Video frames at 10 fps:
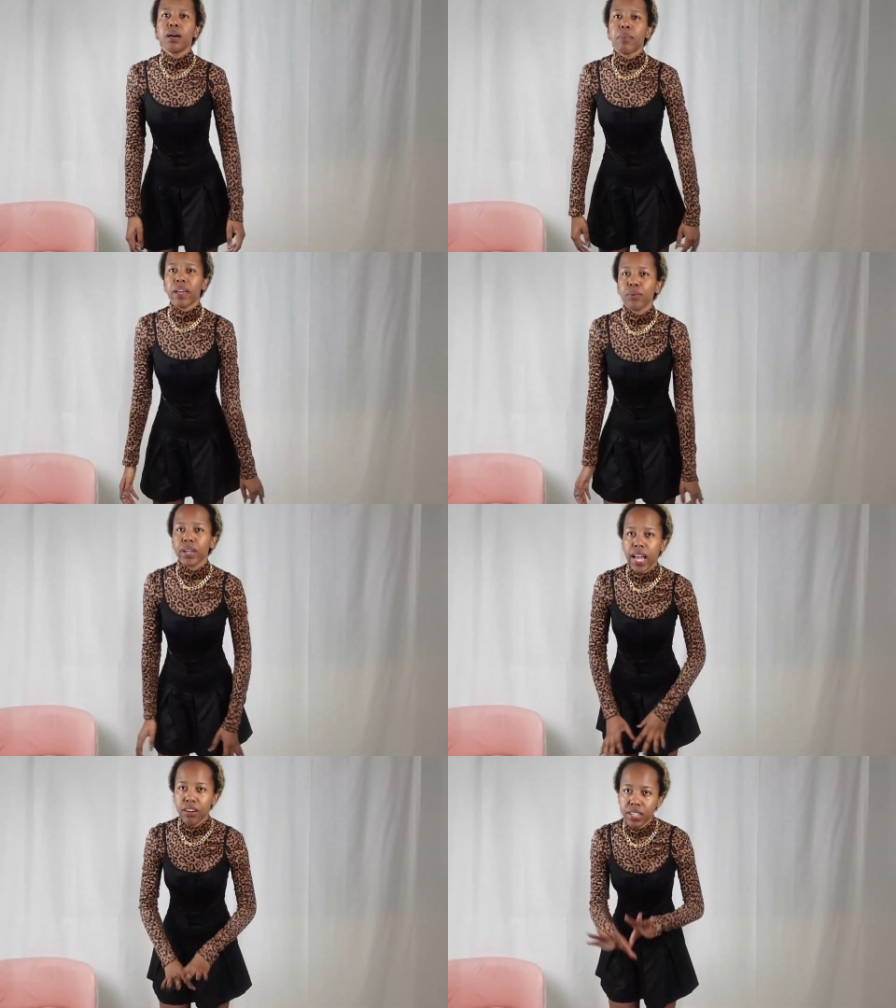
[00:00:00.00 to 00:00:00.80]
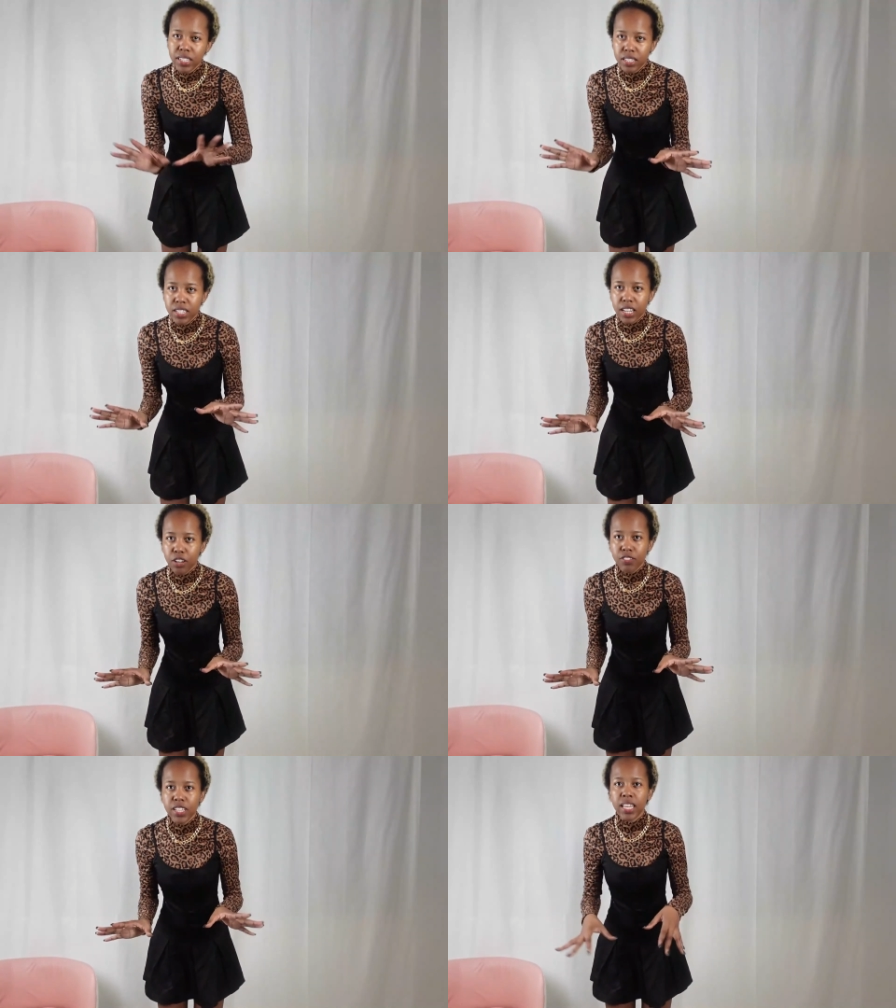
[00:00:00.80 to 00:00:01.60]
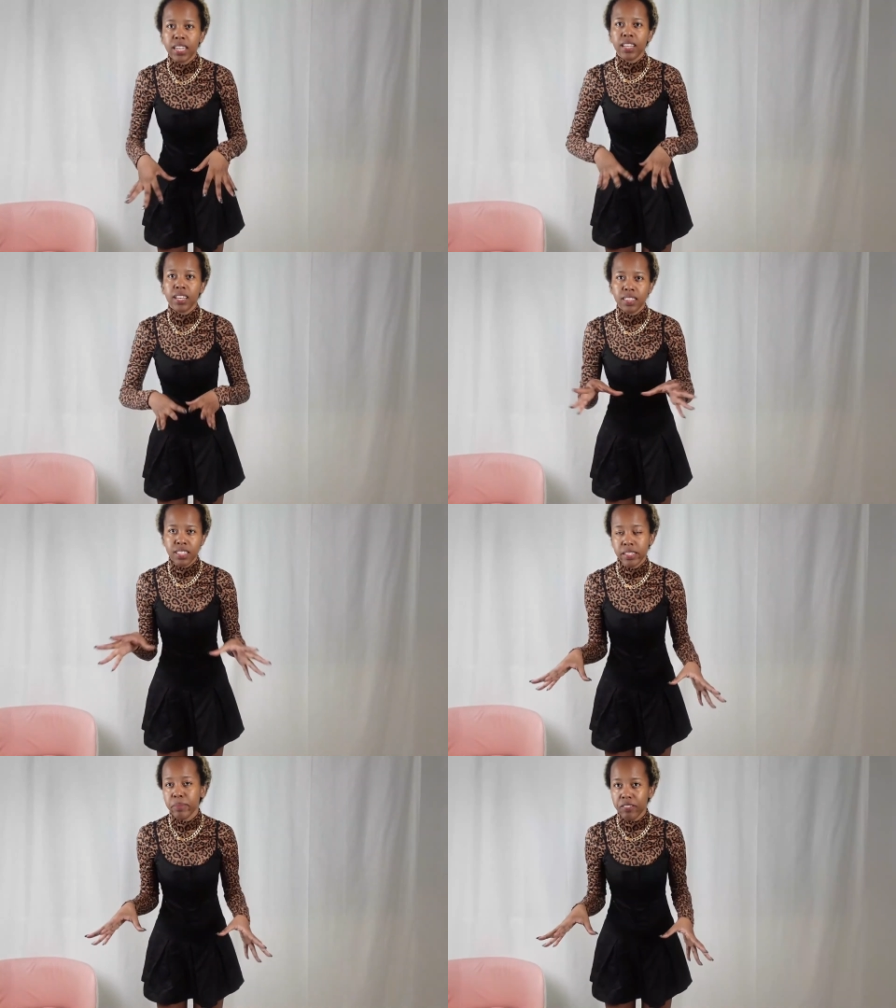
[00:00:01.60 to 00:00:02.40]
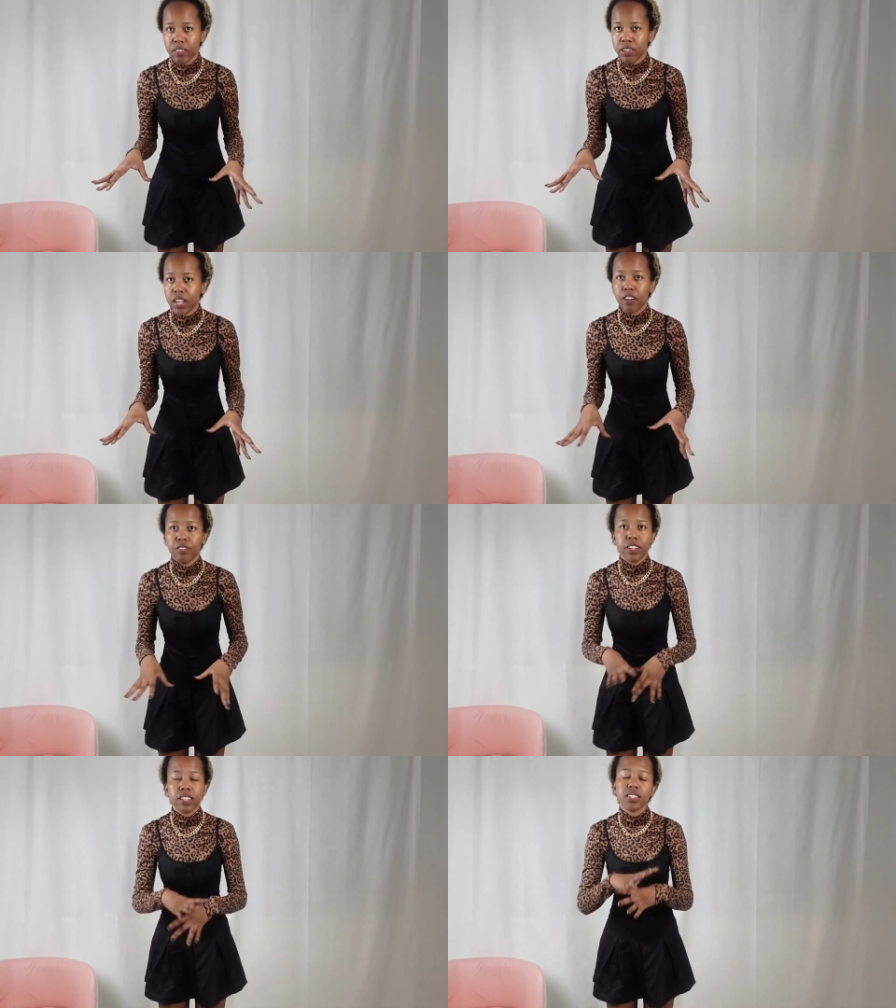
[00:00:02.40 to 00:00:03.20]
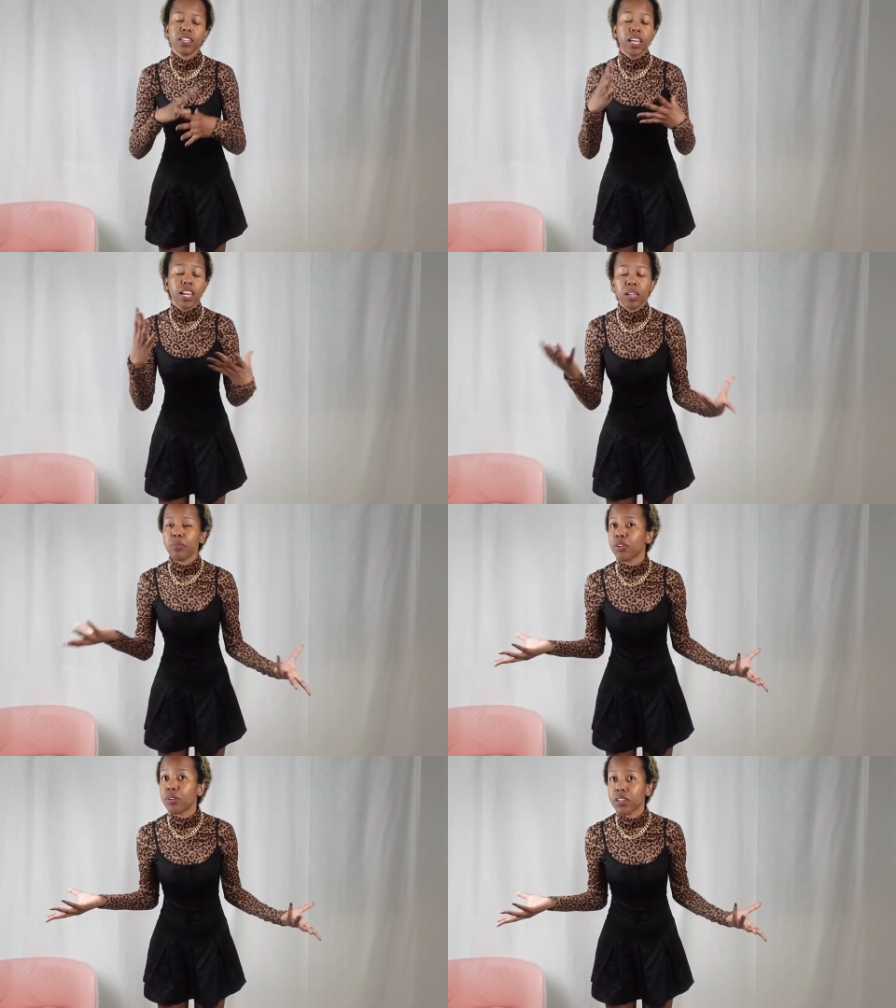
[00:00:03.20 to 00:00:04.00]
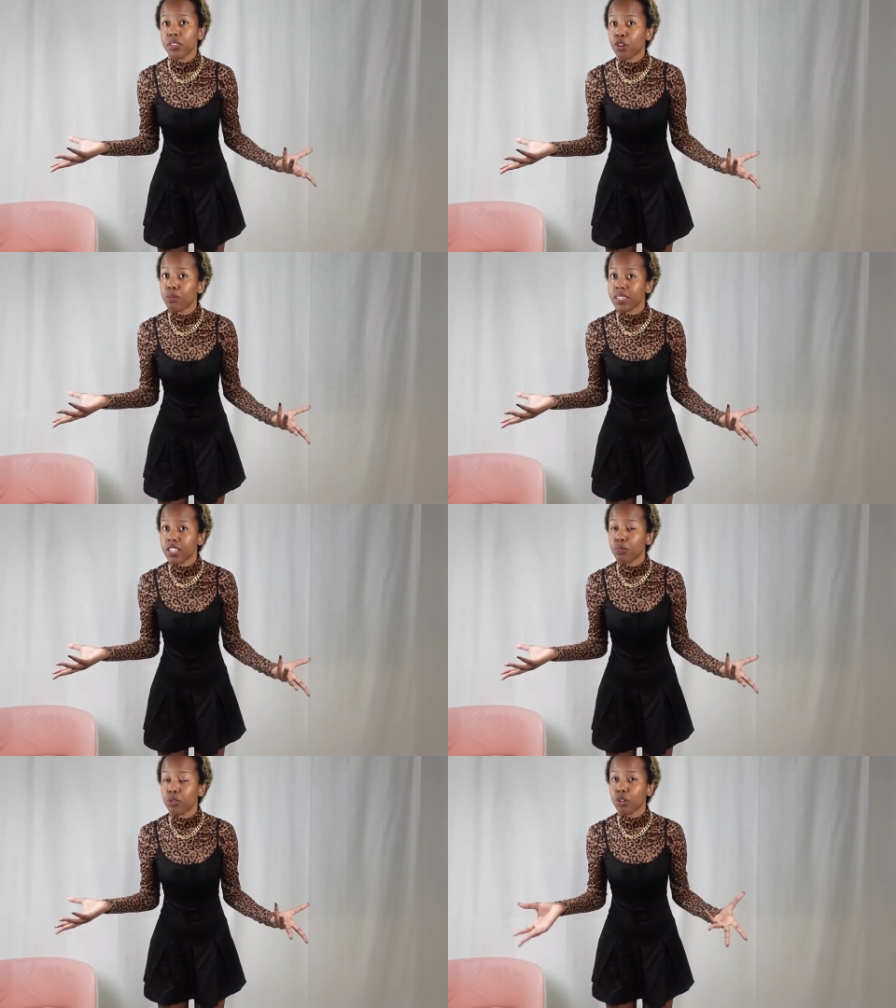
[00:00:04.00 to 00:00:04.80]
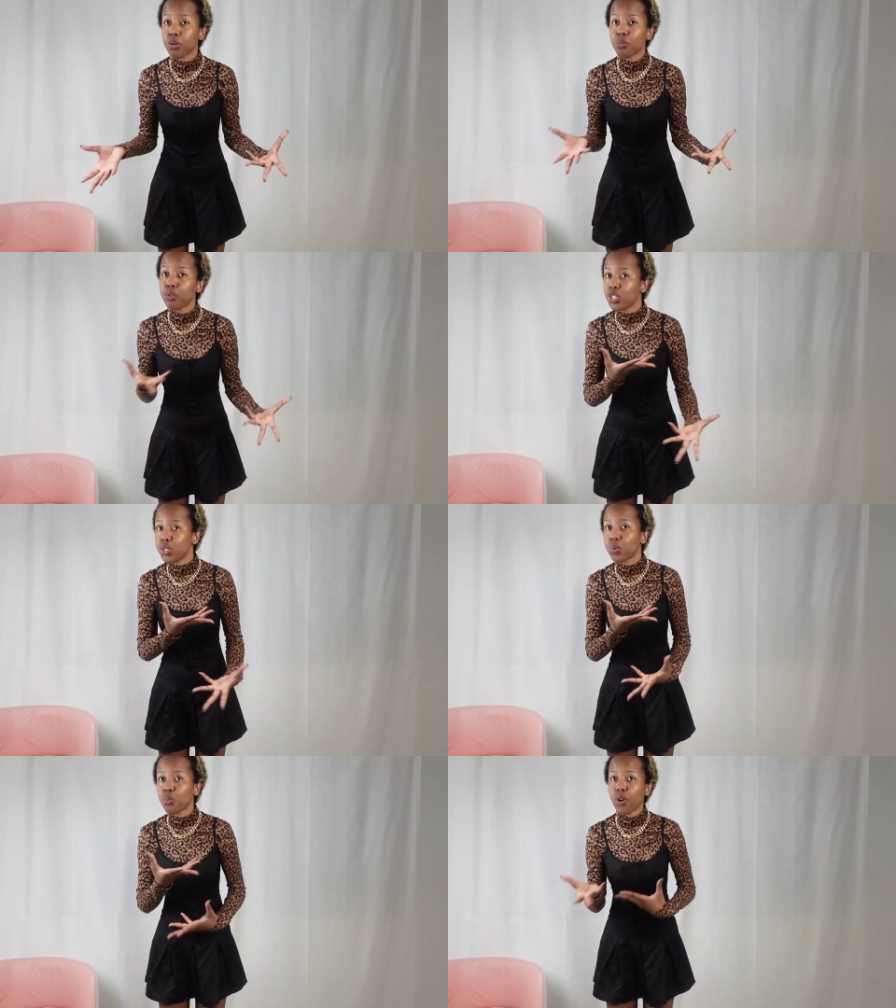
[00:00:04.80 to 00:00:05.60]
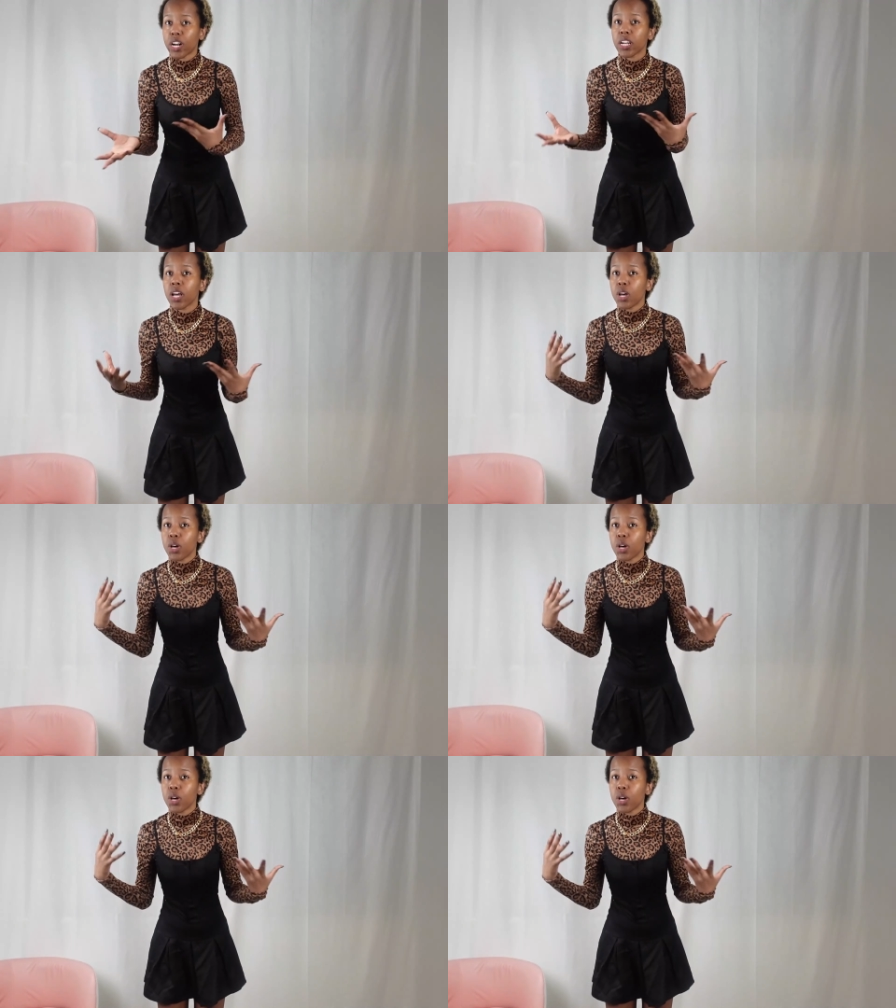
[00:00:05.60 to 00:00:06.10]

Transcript: but anyway i rated a 10 out of 10 this is my favorite outfit let me know in the comments down below which one